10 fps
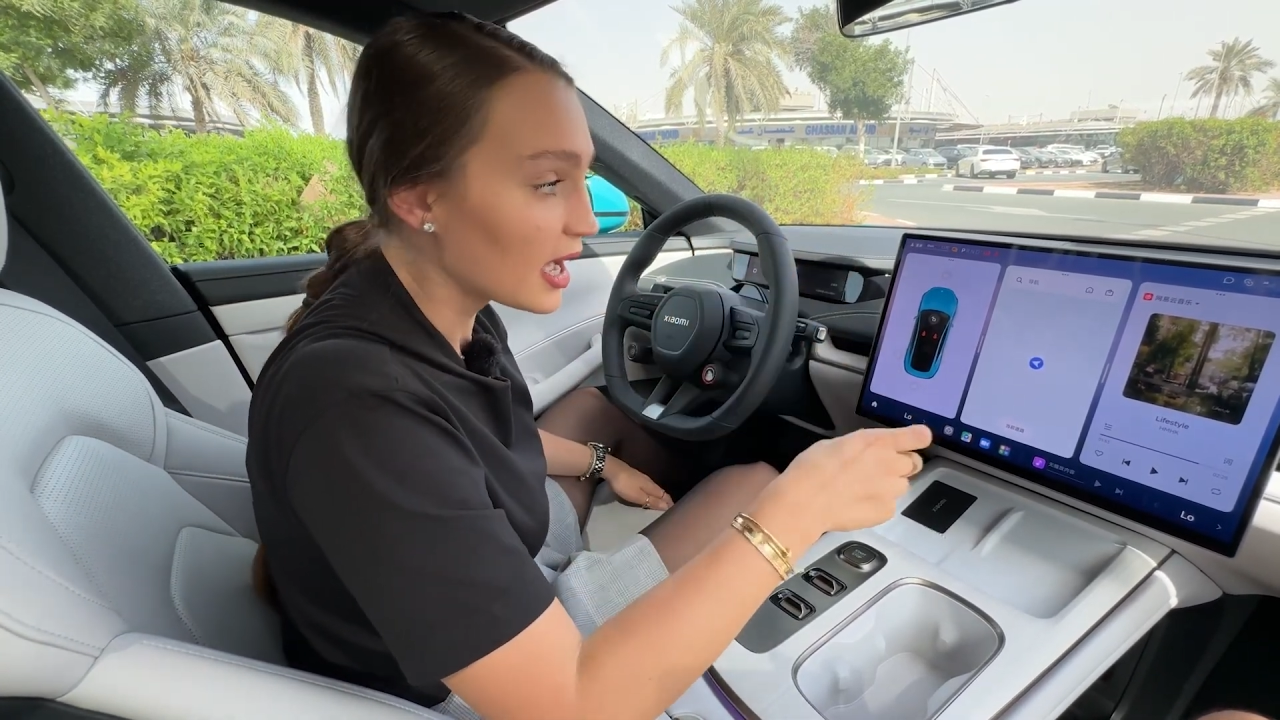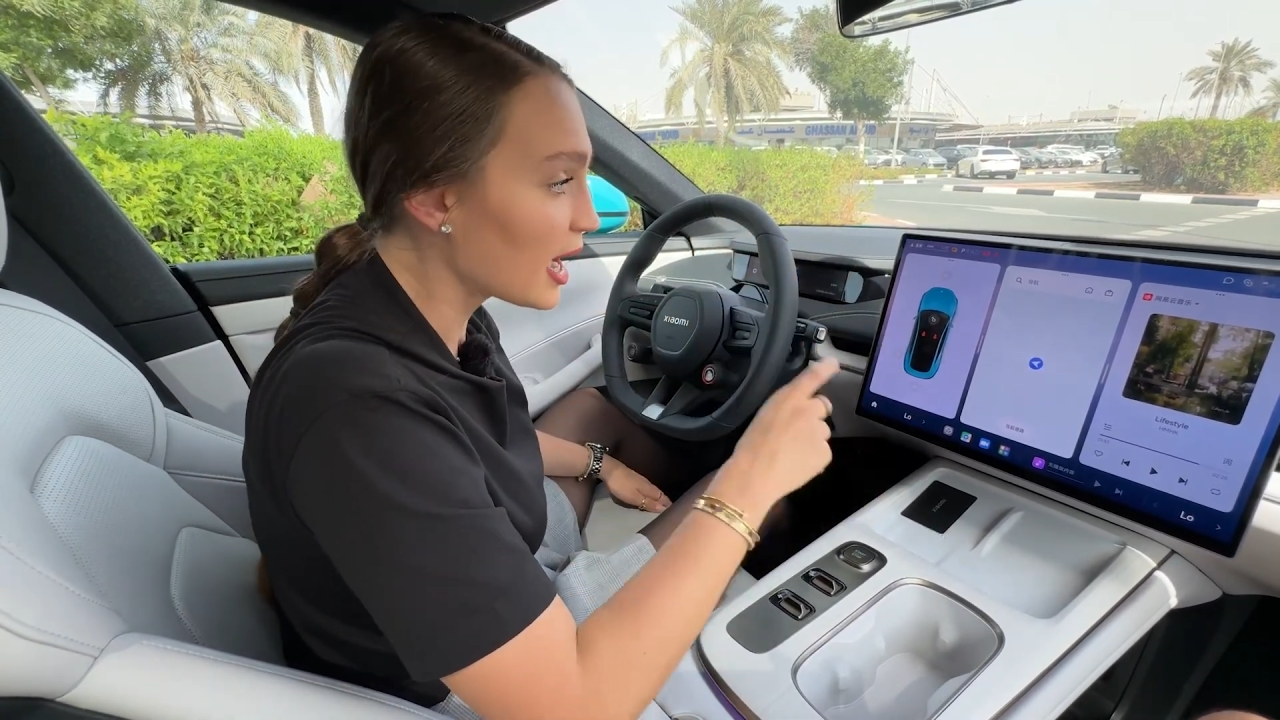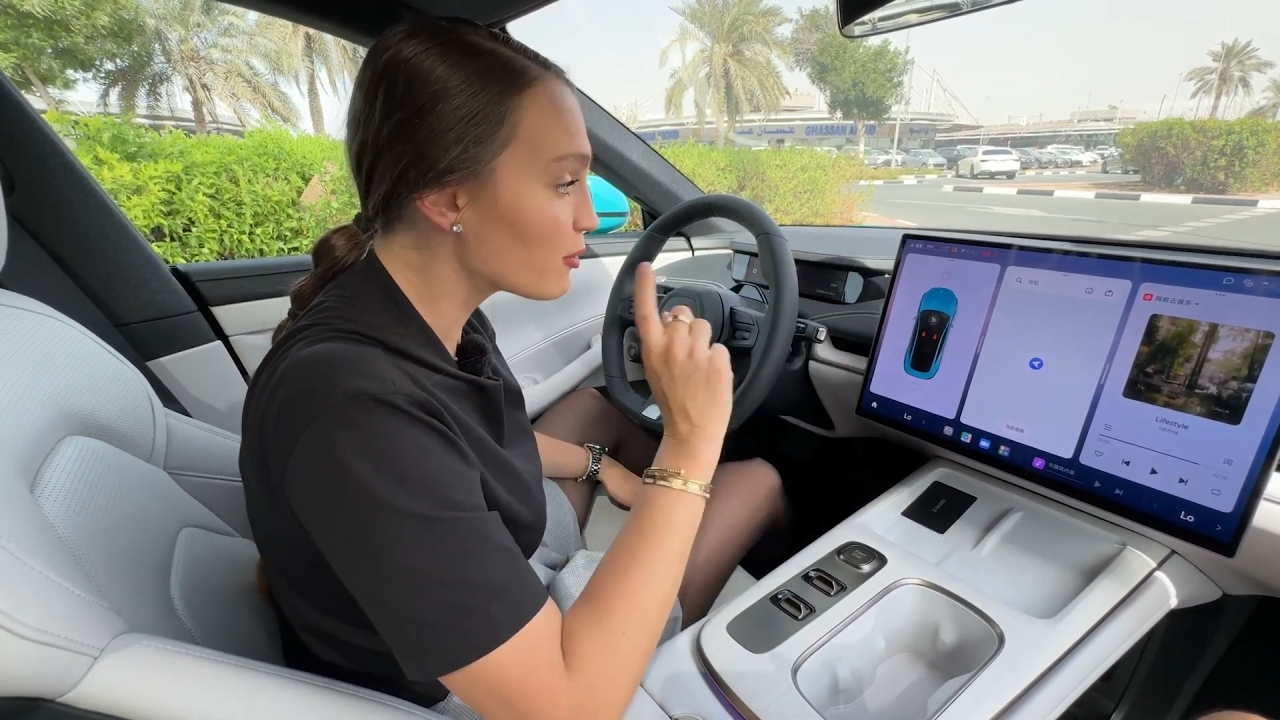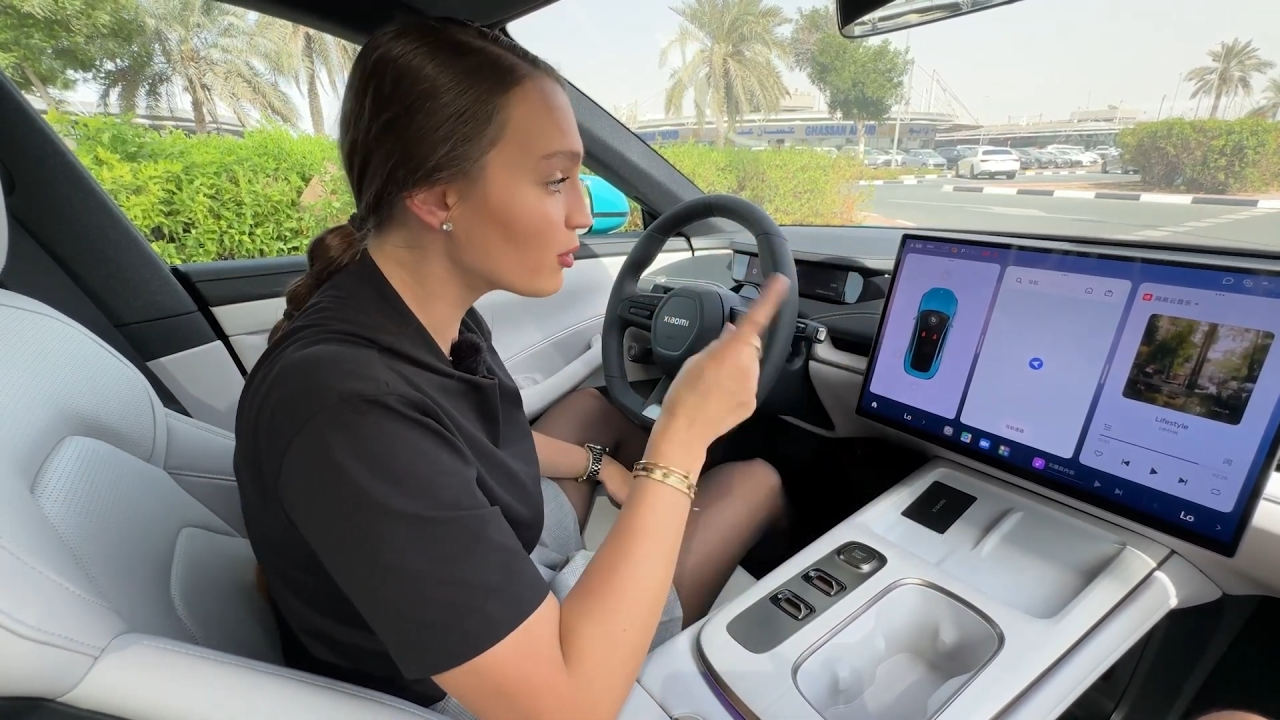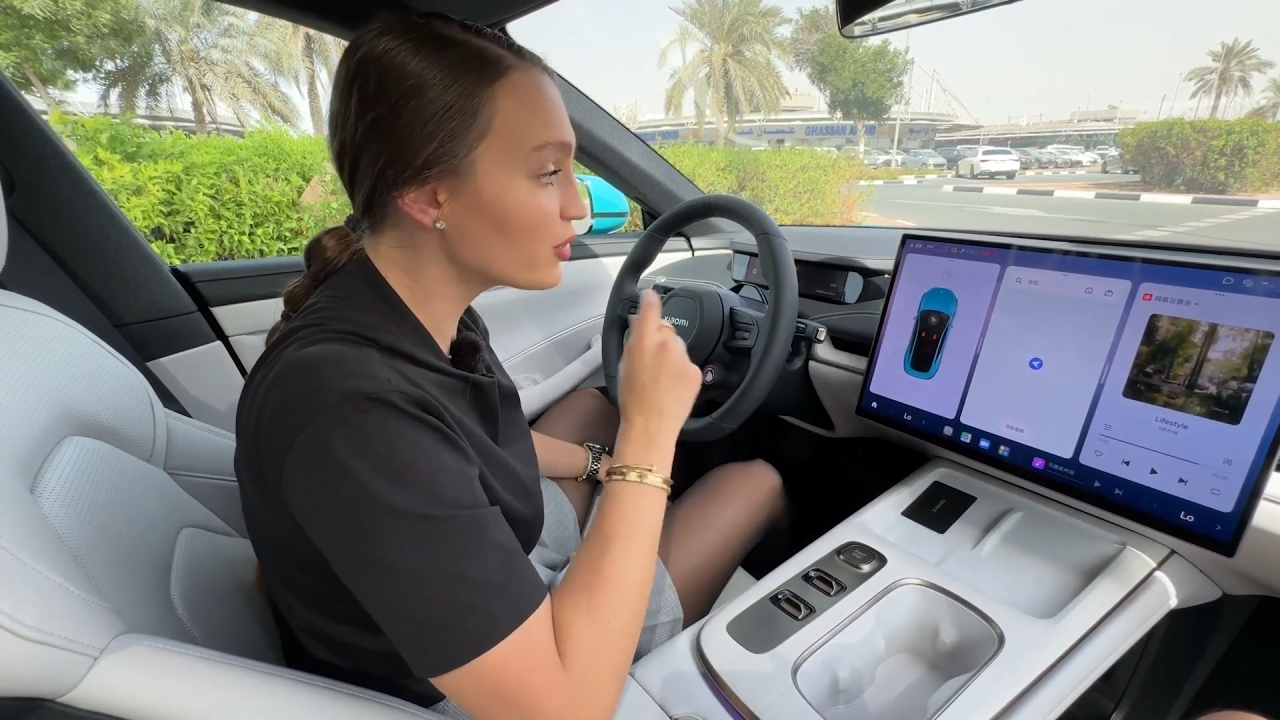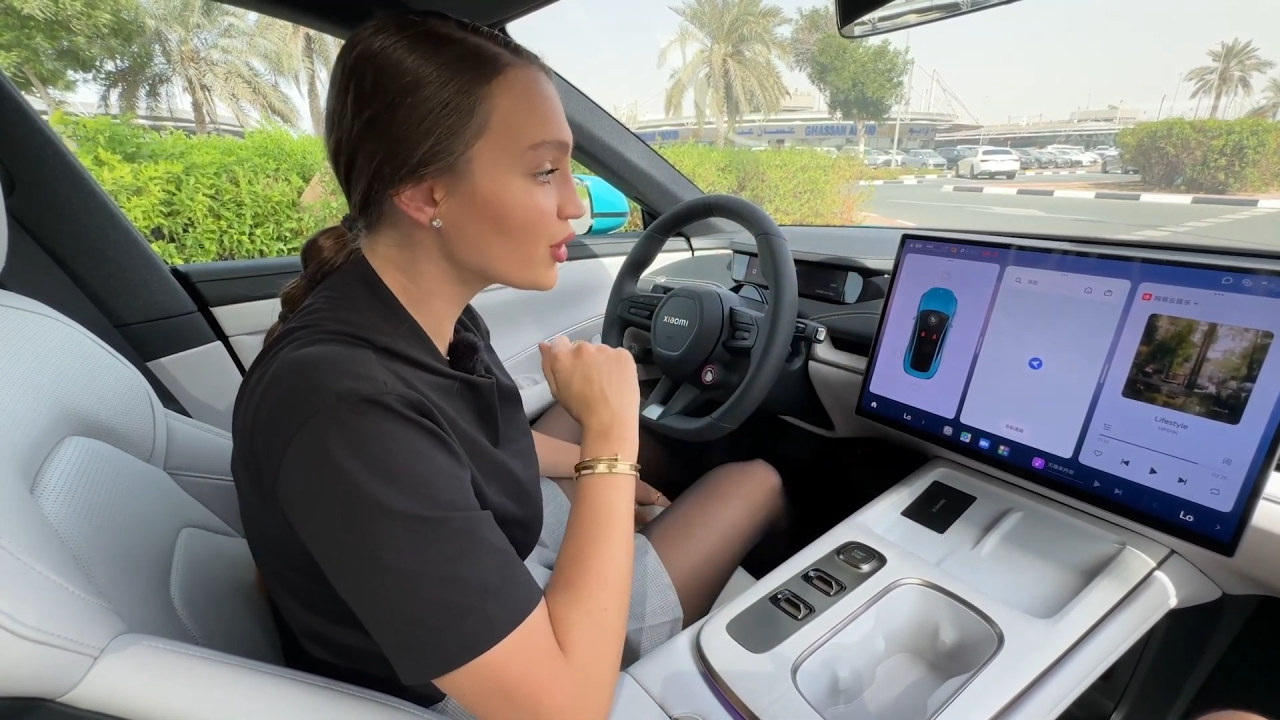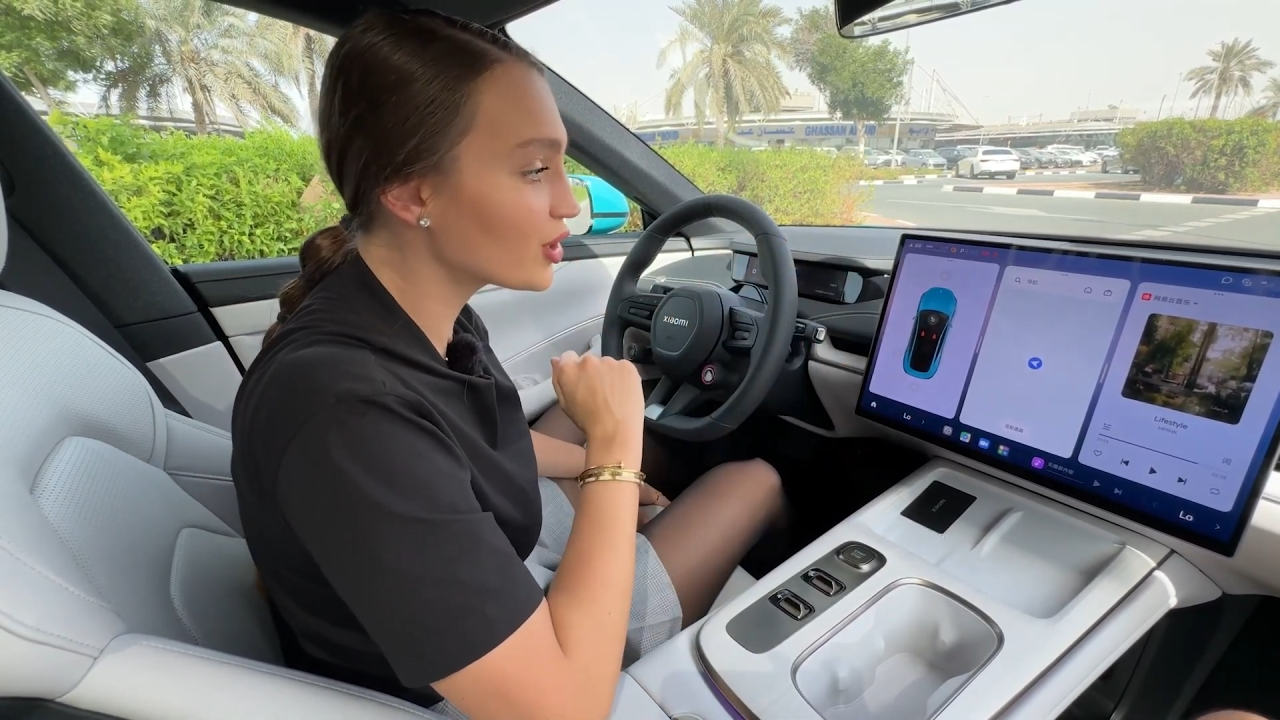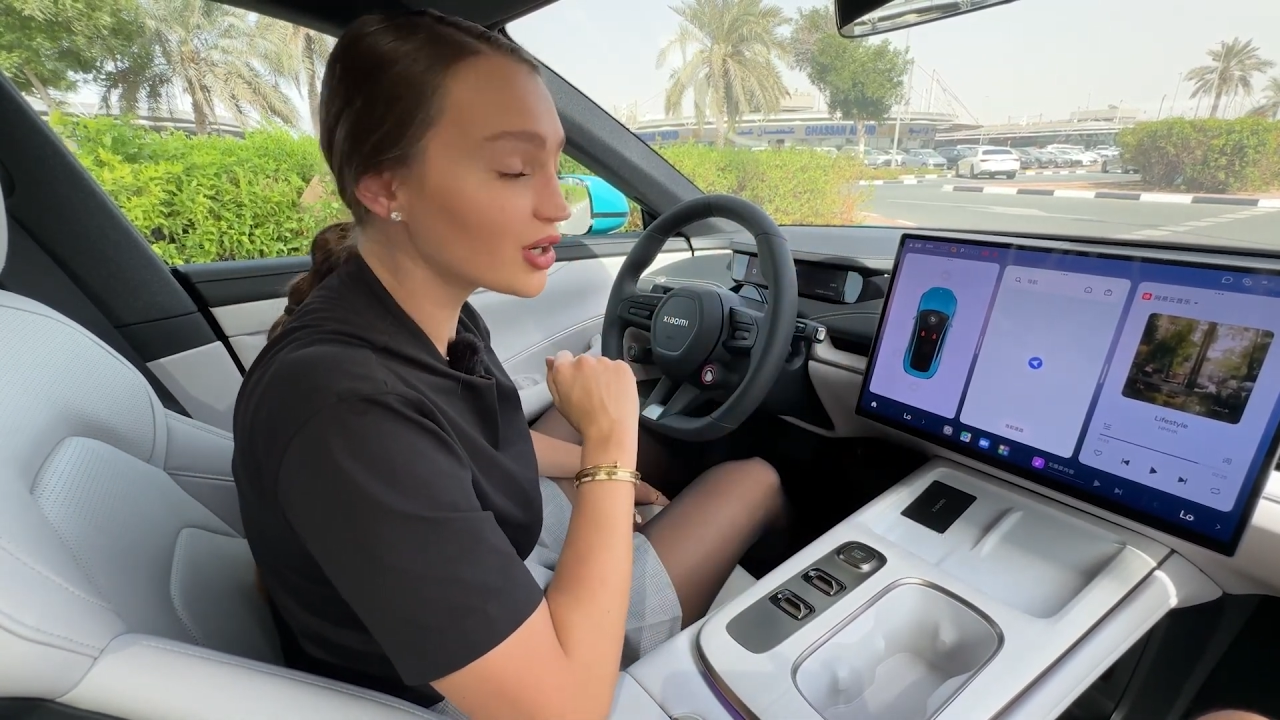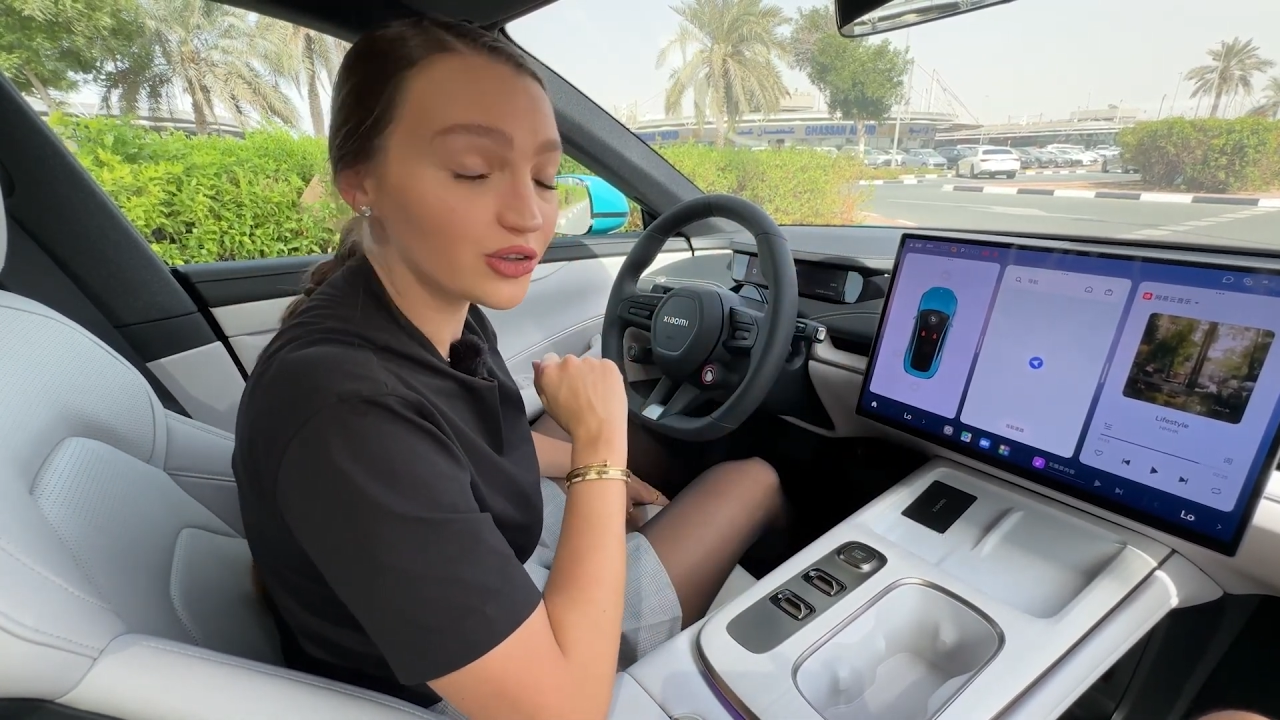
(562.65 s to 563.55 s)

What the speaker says: I want the car